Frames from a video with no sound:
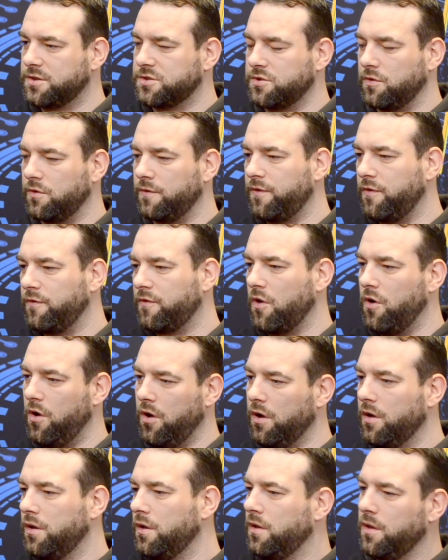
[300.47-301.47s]
So if you've
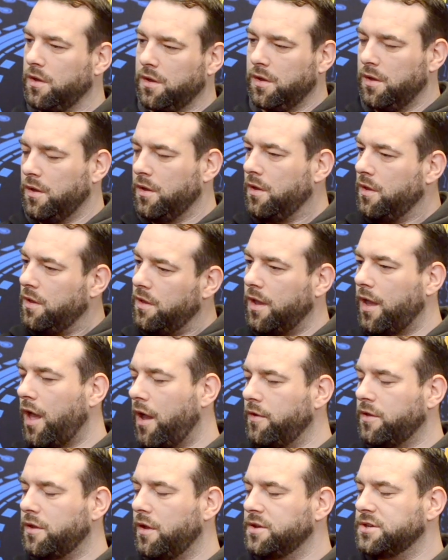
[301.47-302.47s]
got,
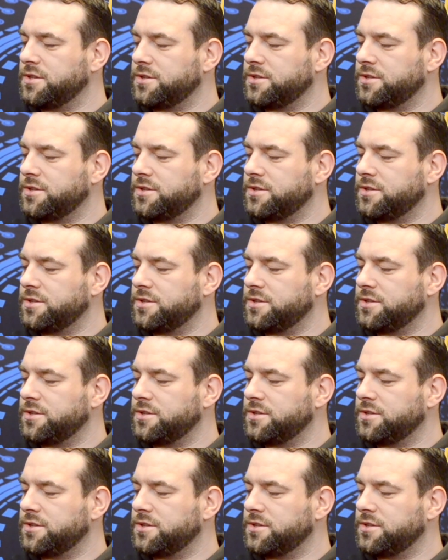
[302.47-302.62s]
how does